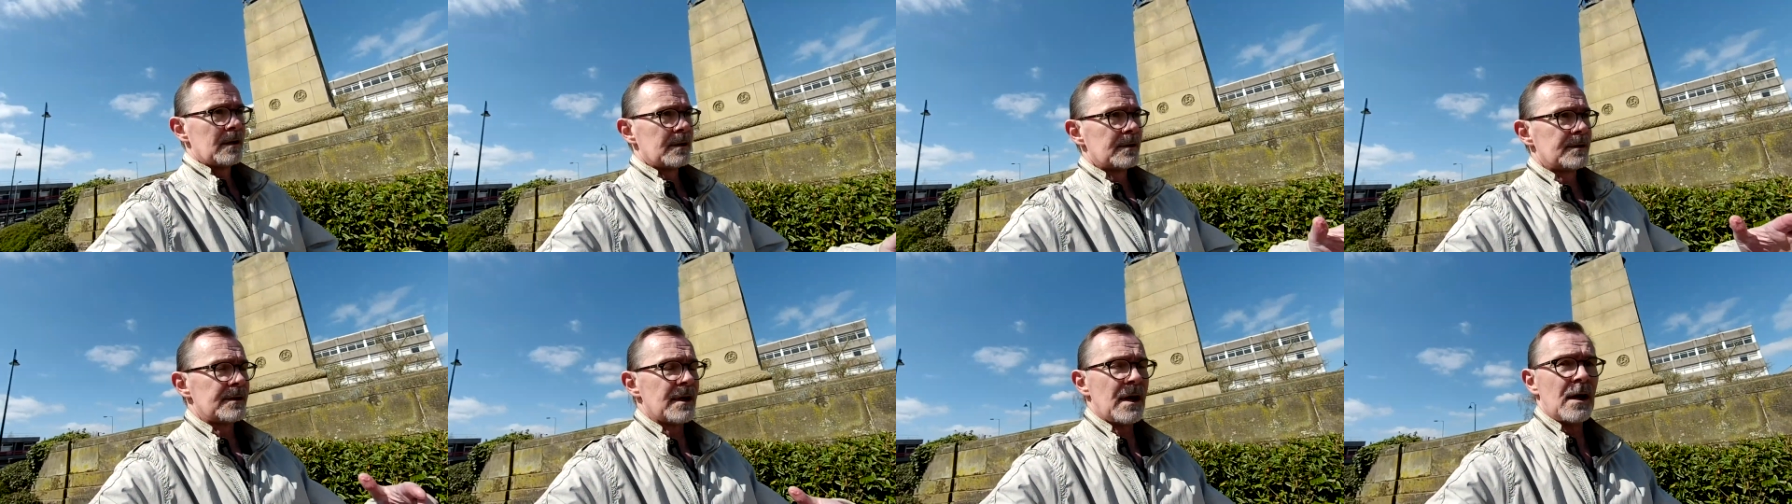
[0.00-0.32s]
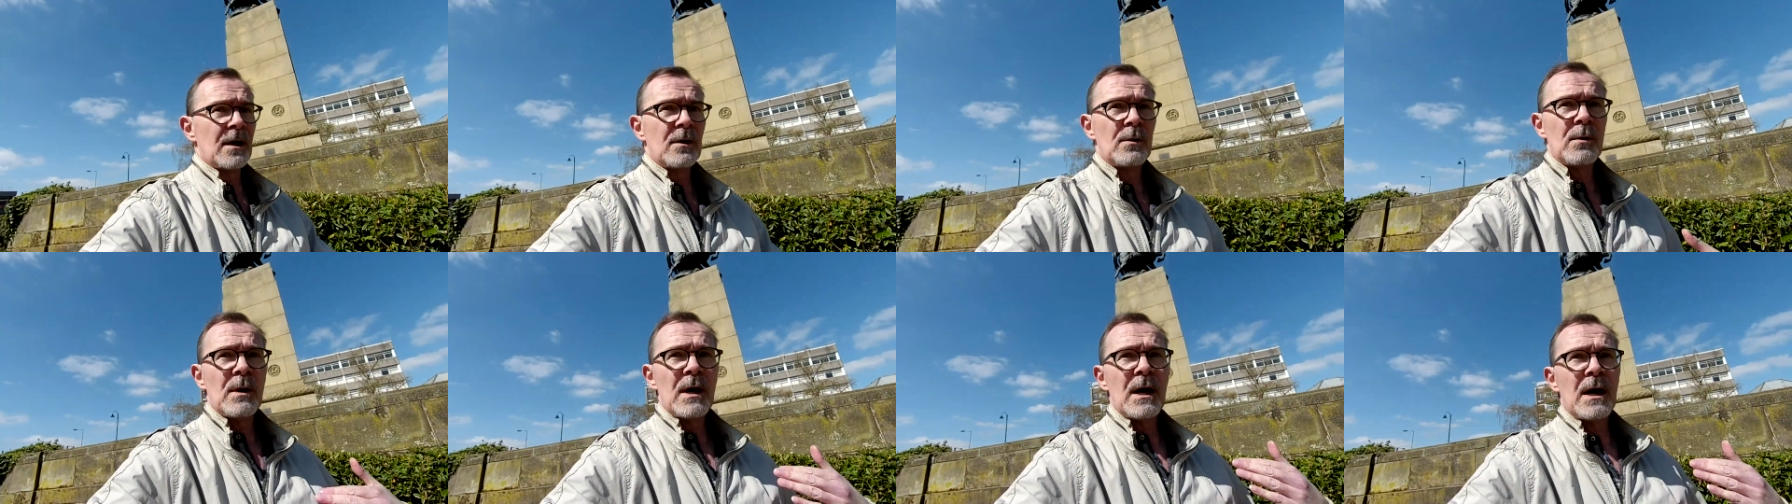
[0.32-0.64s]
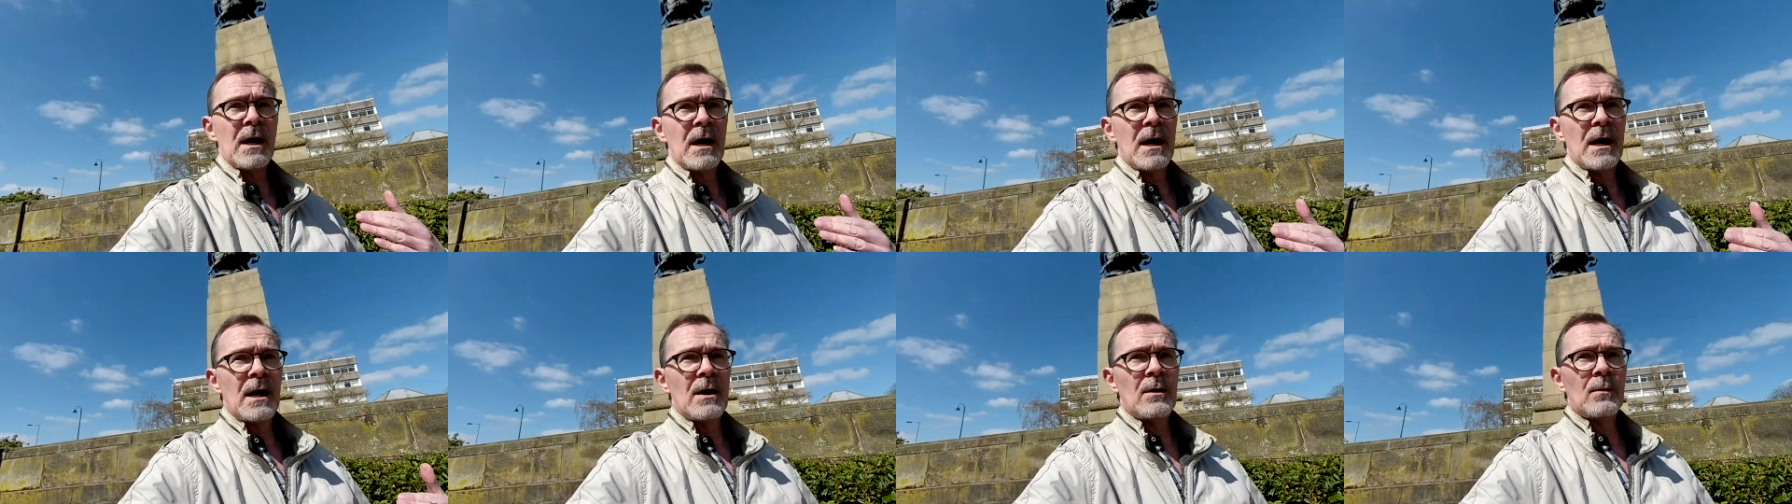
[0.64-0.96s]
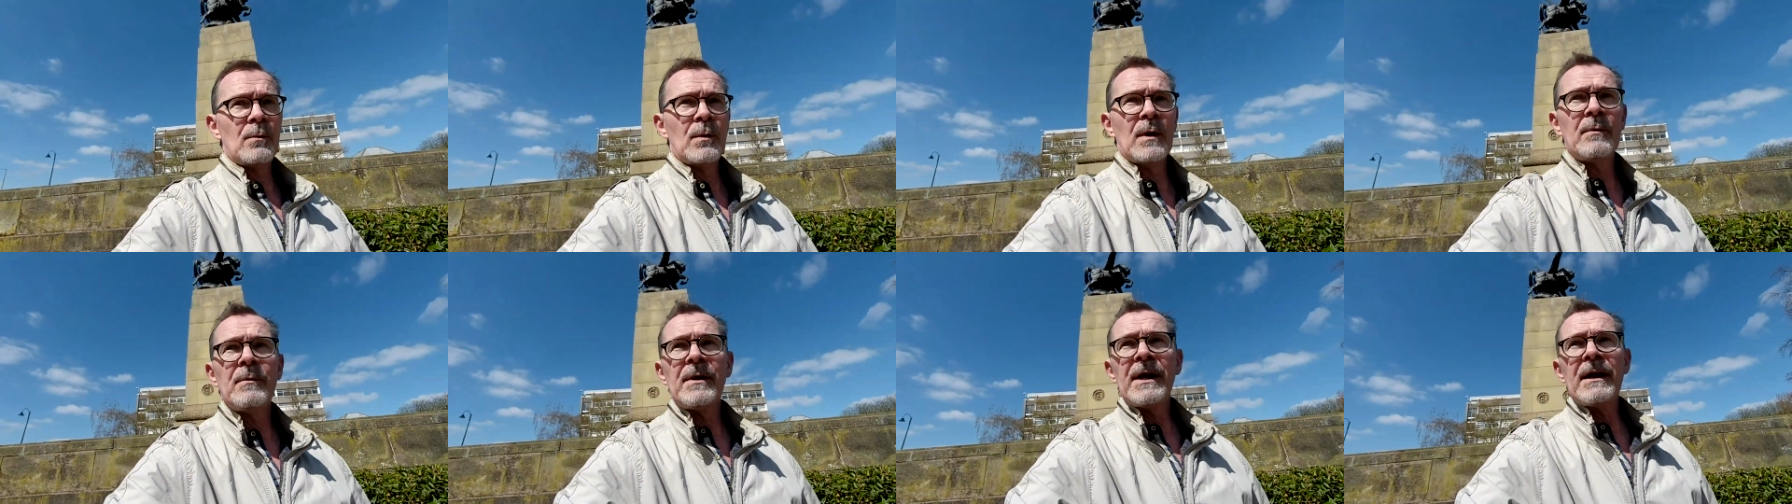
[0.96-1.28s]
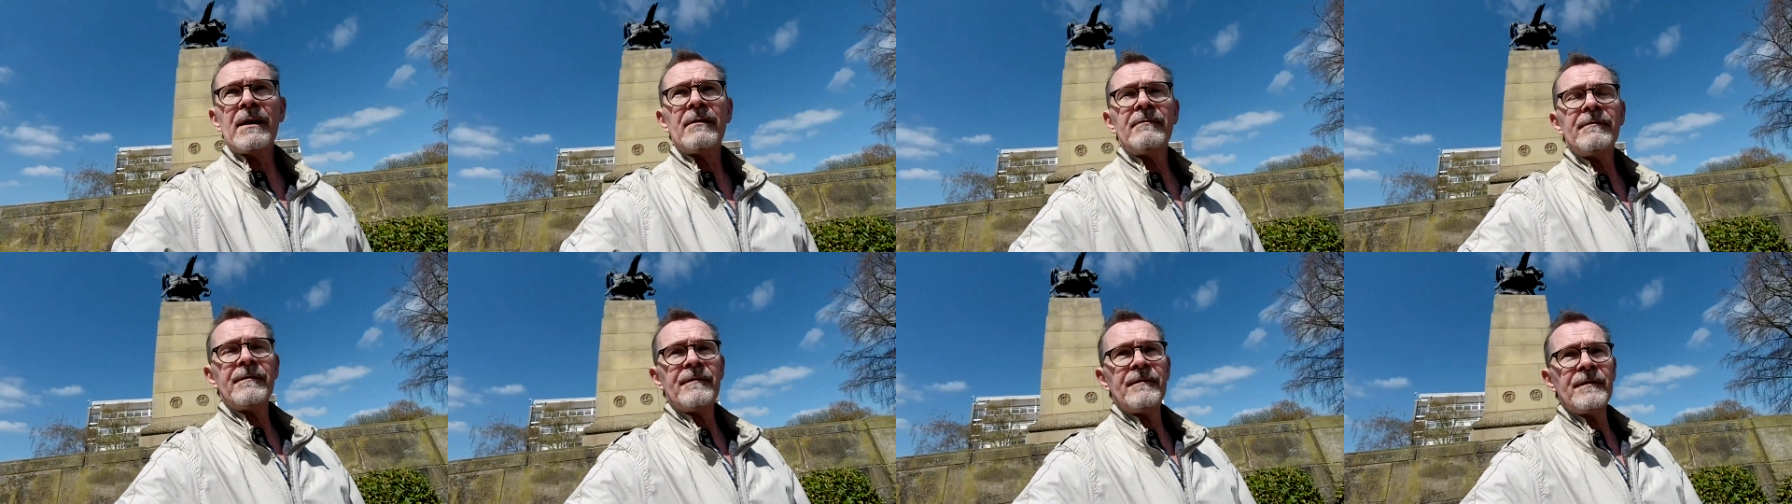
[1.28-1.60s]
So uh, when we
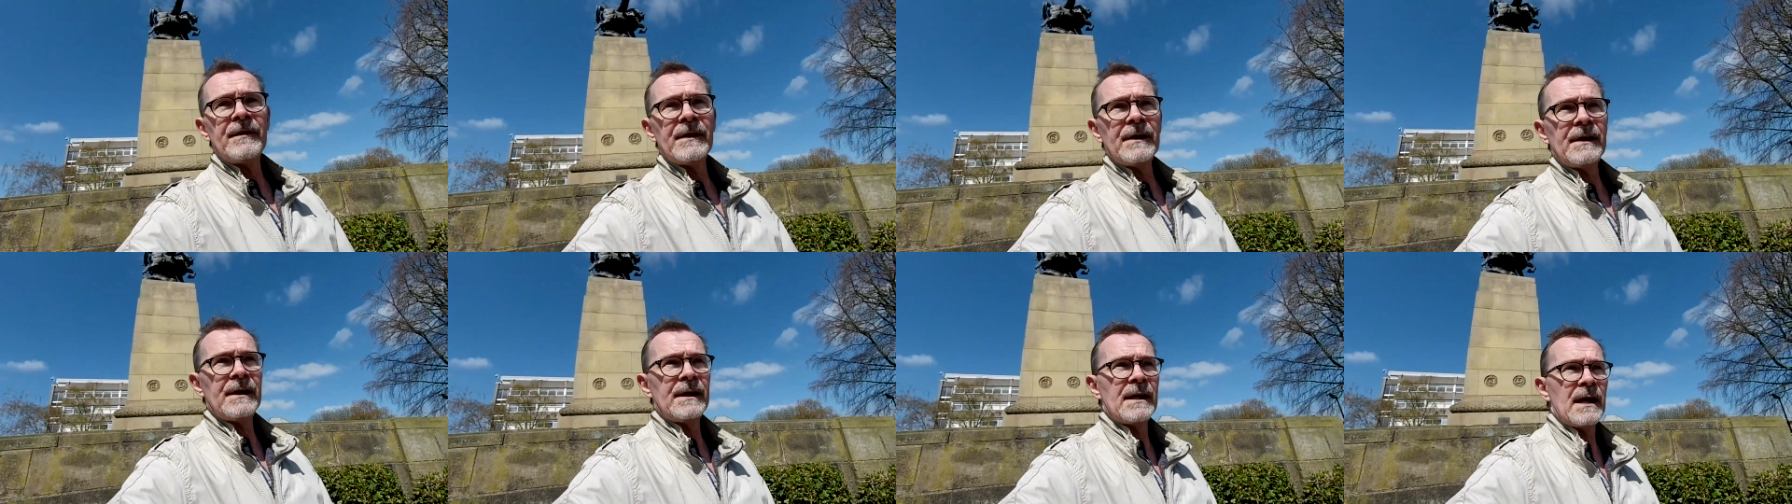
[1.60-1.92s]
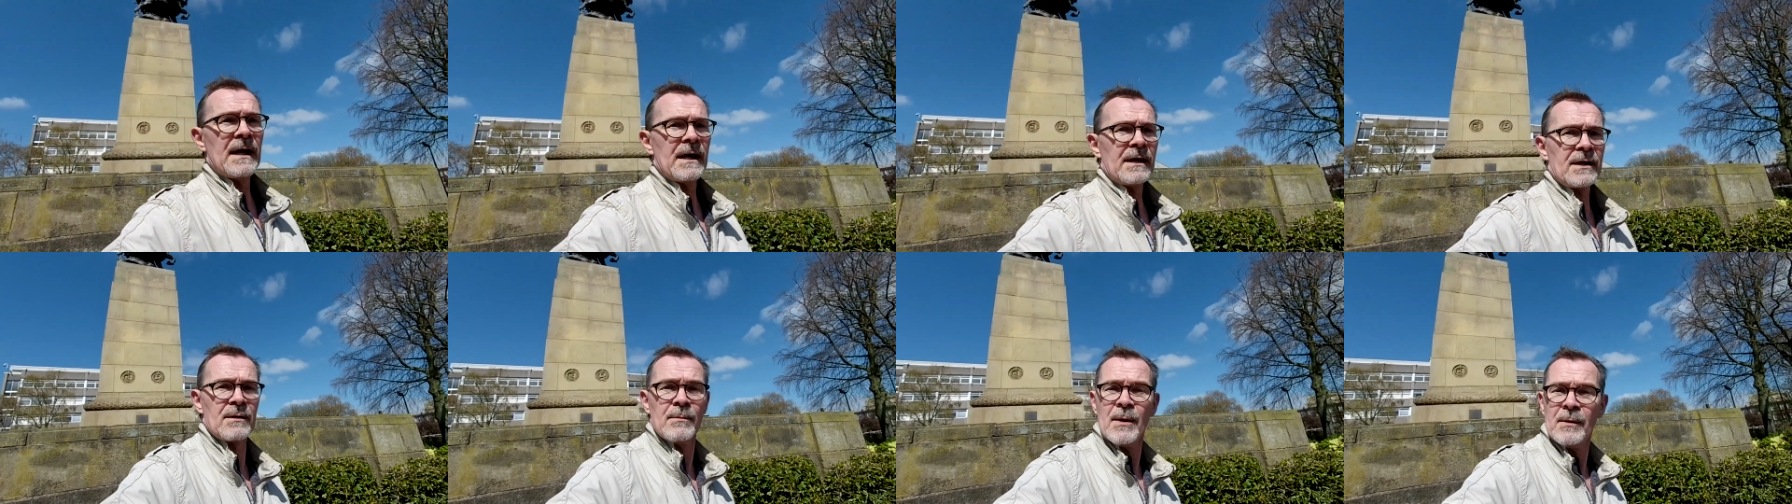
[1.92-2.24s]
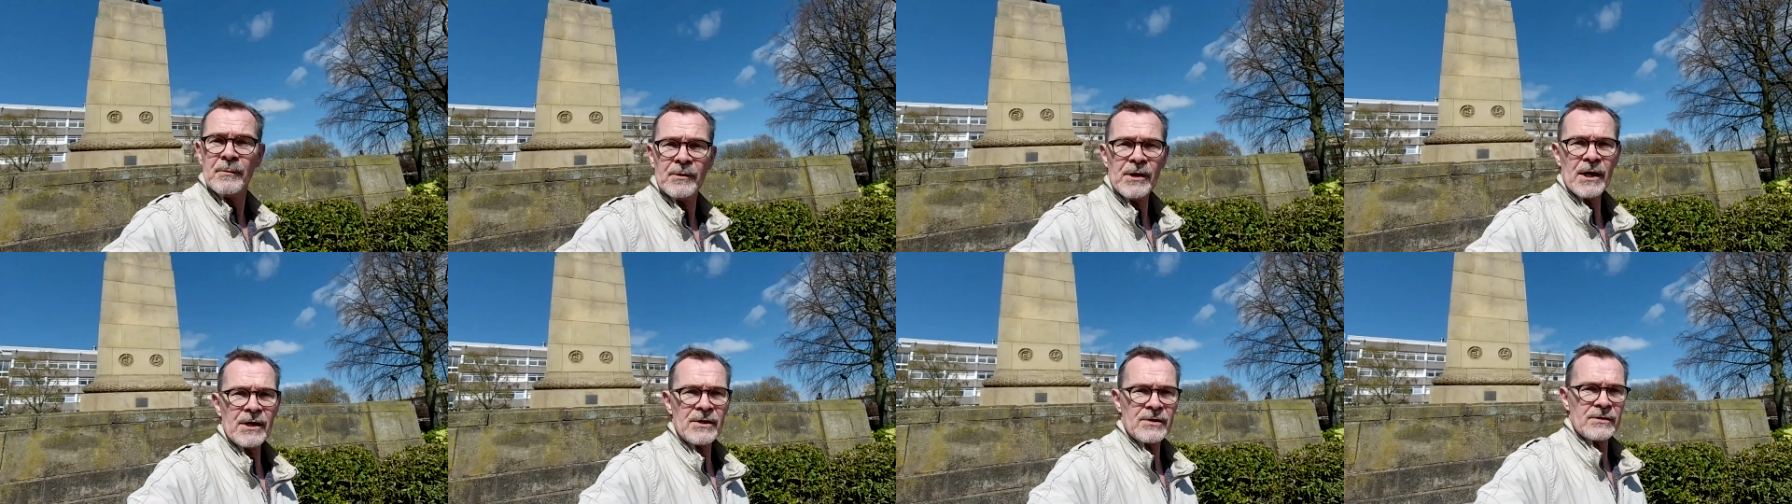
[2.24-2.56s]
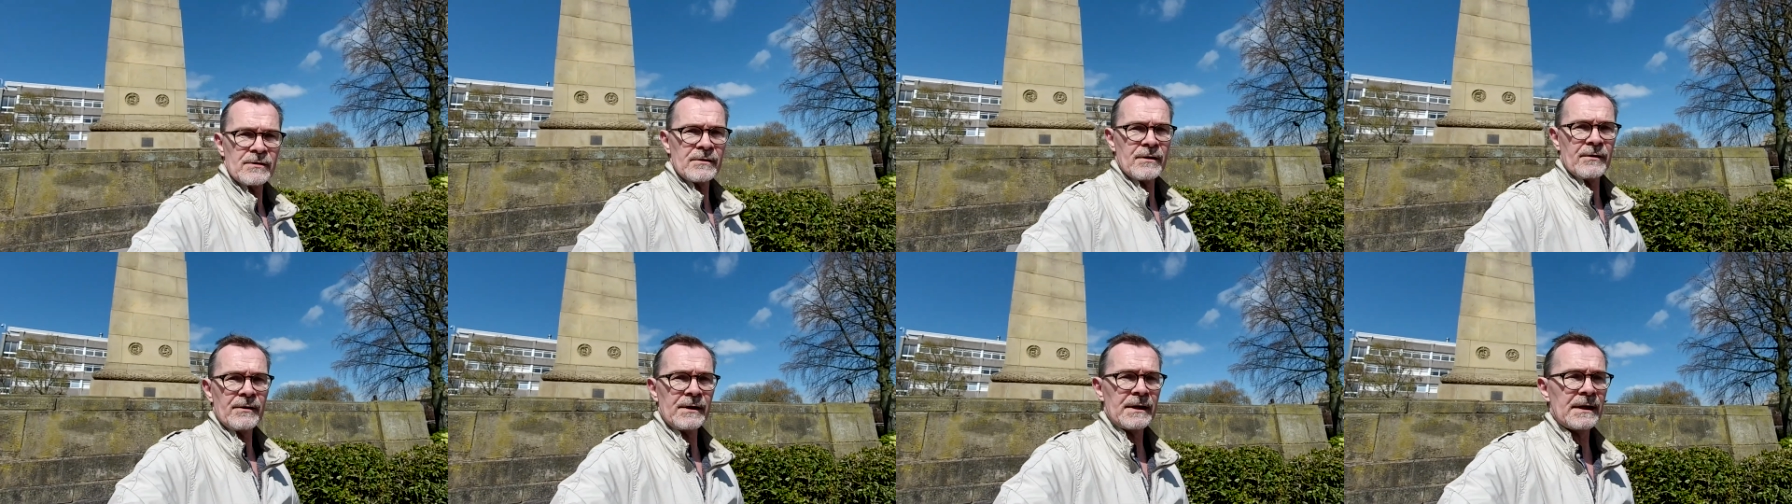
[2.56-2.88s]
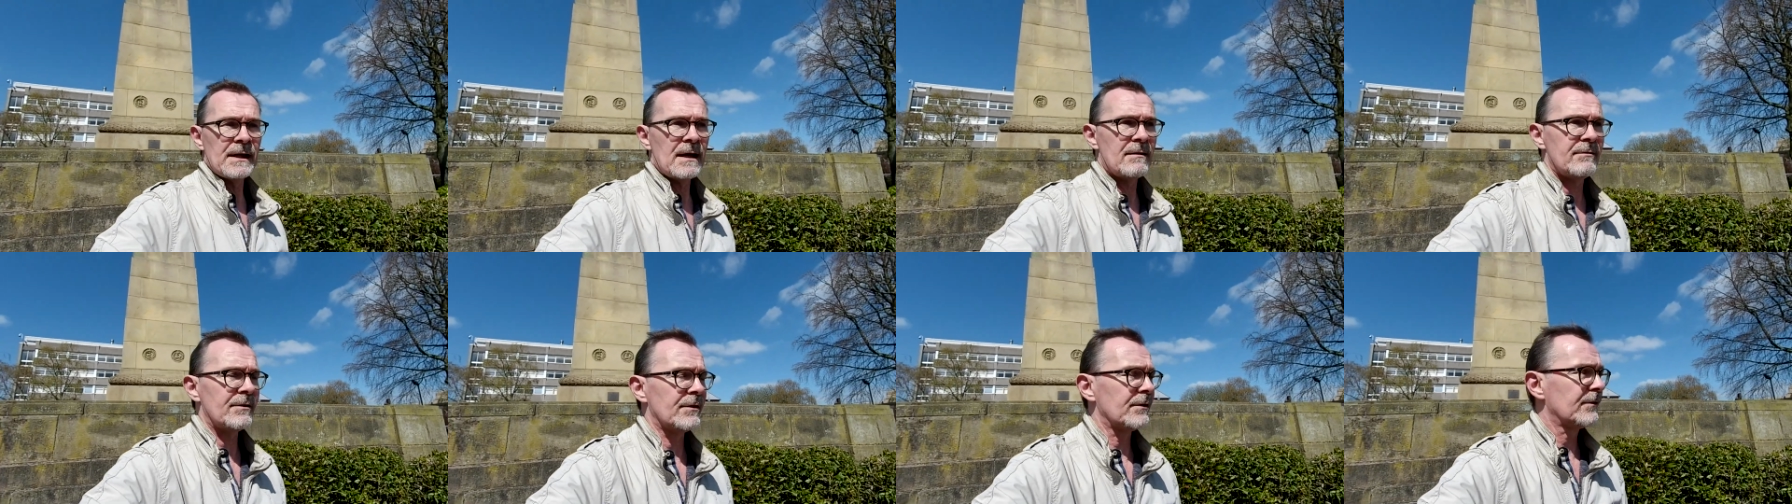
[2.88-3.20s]
have the uh, commemorations on the
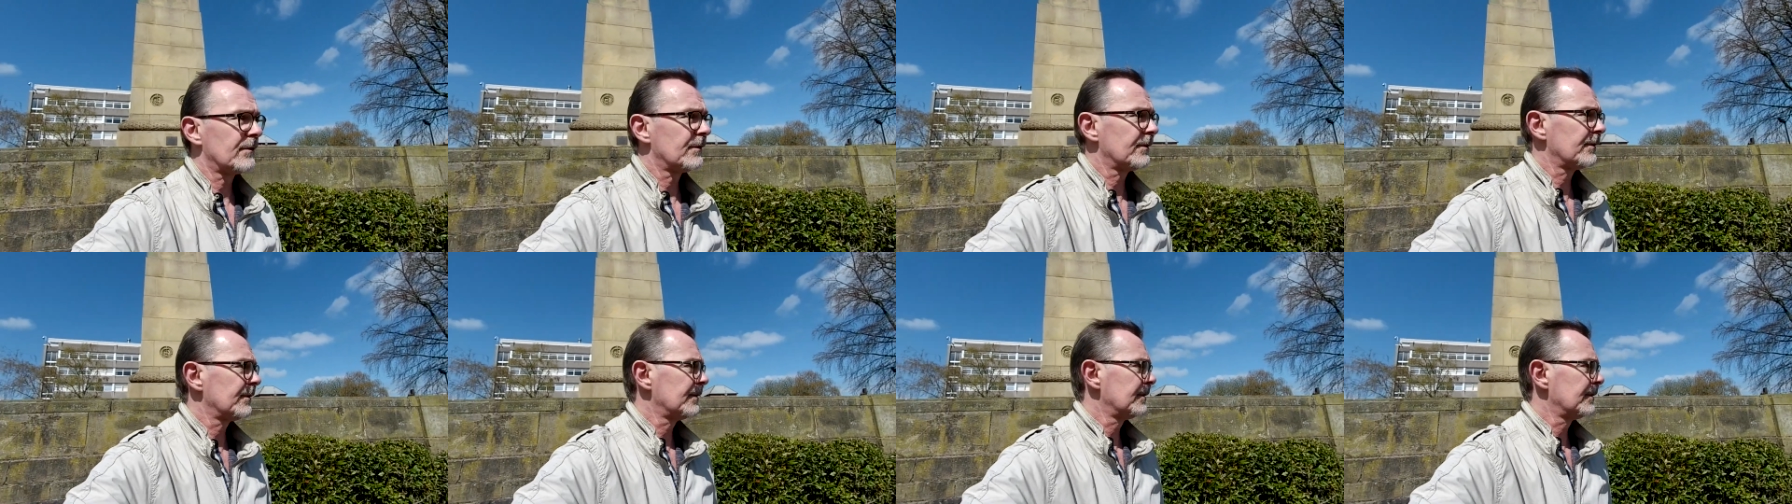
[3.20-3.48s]
11th,